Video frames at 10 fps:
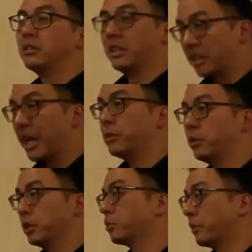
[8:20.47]
and the
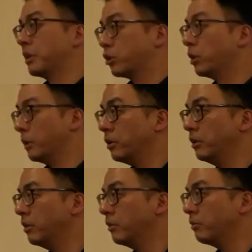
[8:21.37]
animal is probably in trouble
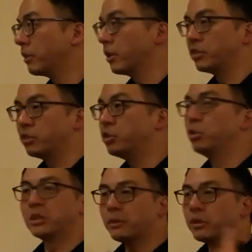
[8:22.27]
because it's
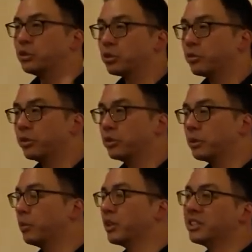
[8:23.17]
used up all its neutrophils, the
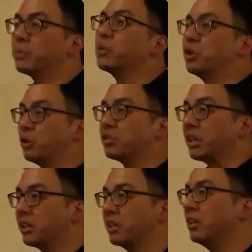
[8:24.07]
body isn't producing